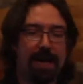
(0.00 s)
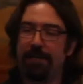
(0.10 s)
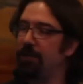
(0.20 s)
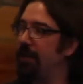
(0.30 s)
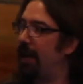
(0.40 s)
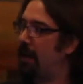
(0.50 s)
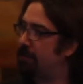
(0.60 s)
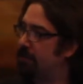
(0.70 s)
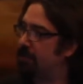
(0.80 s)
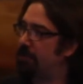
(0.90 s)
actually
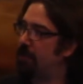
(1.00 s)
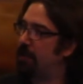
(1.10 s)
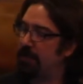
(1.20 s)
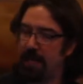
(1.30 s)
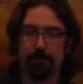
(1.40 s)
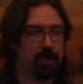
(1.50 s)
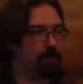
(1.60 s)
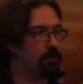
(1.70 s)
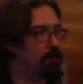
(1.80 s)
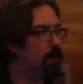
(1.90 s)
happens at the JVM
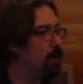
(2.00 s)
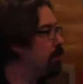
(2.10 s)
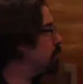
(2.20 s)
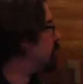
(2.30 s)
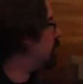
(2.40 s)
level, you'll